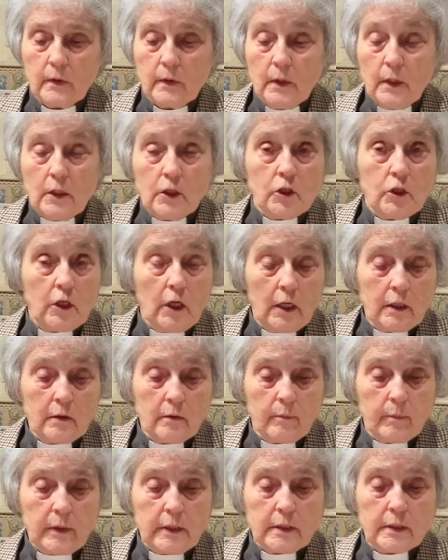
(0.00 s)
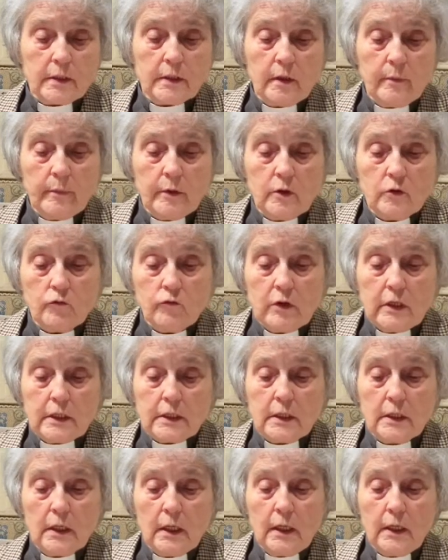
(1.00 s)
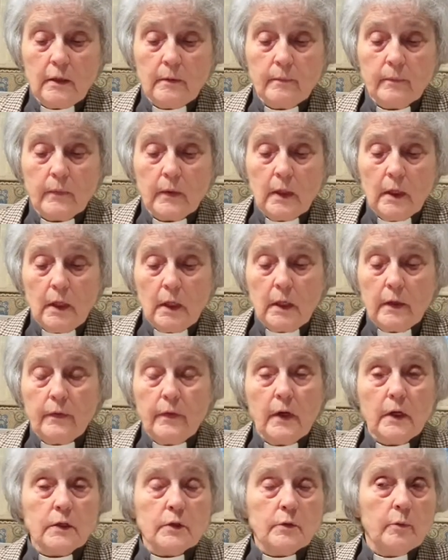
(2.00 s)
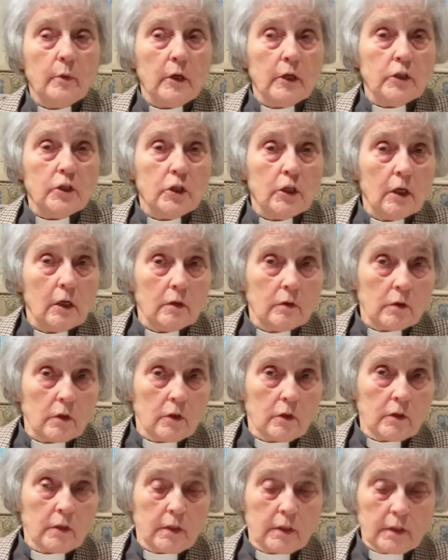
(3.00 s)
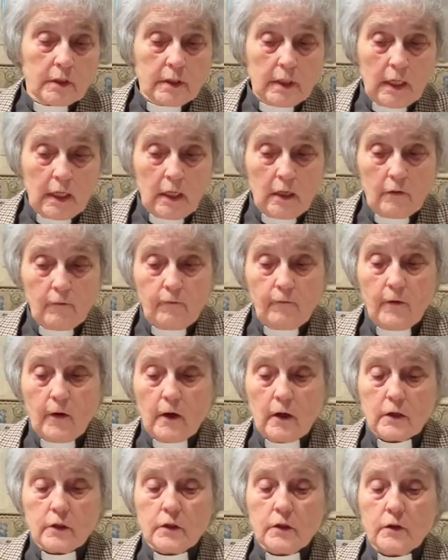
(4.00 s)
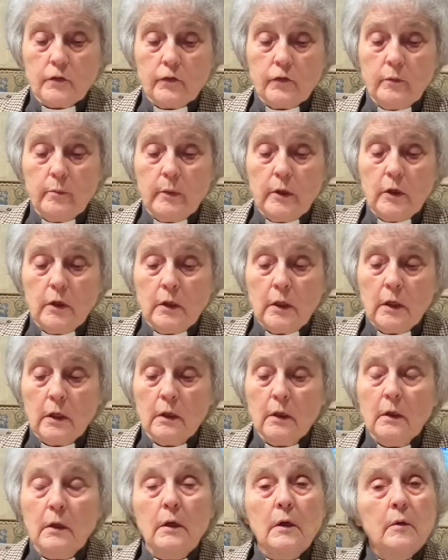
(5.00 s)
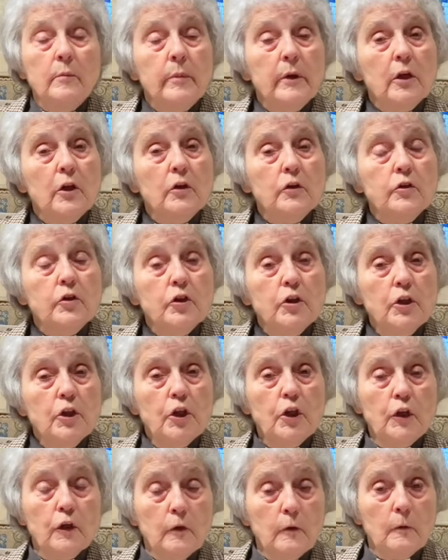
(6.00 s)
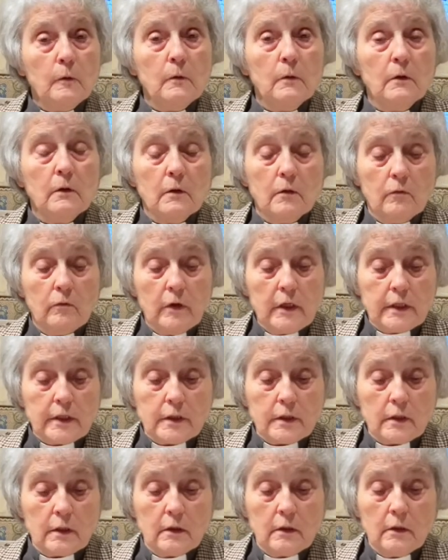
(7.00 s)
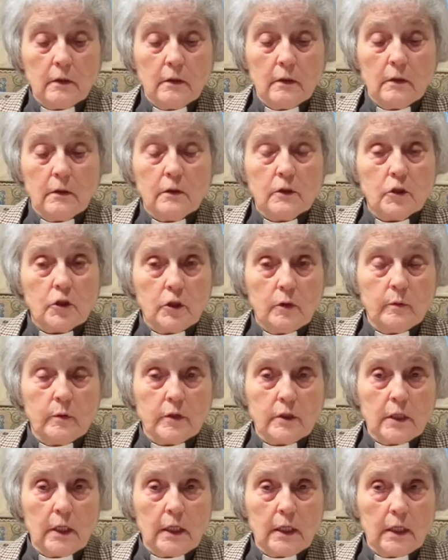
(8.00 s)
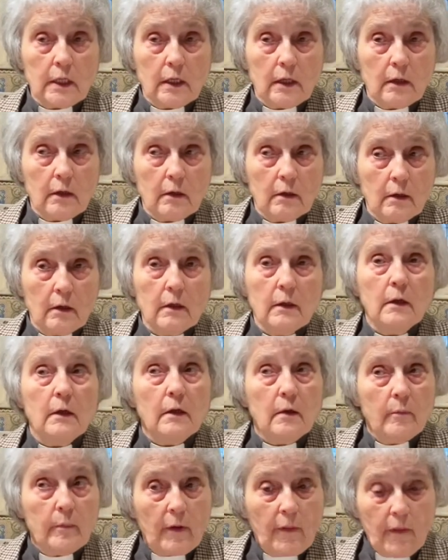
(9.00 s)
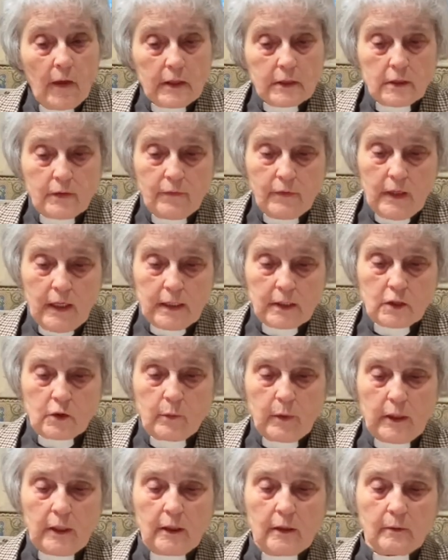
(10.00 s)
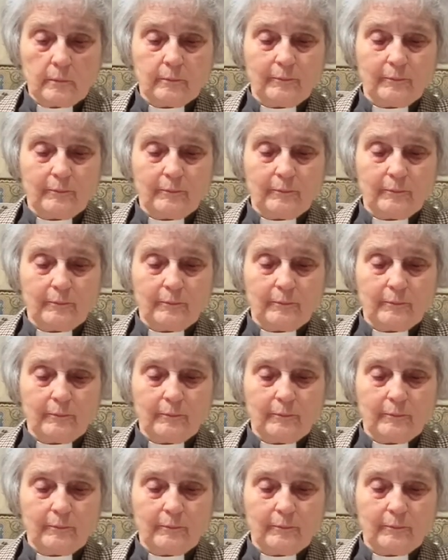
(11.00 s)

She hadn't been summoned recently, and that's why she goes on to say, "Fast for me," because she knew the risk that she was taking. But that's for next week.